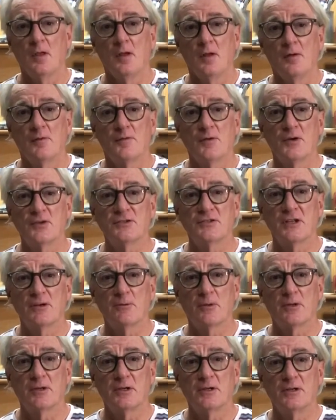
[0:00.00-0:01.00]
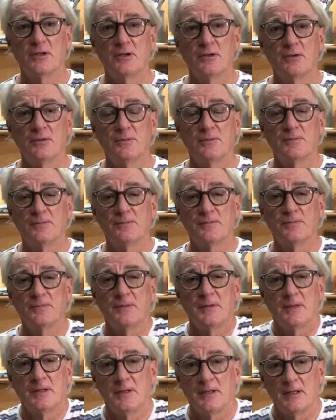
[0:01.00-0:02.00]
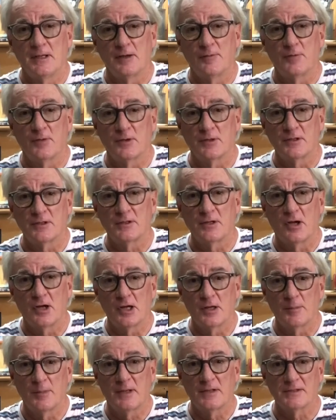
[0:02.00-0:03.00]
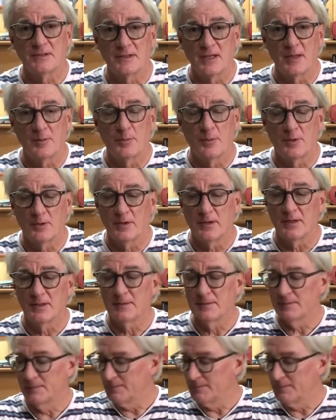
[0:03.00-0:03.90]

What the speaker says: First thing we're going to do, if we're going to talk about skateboarding,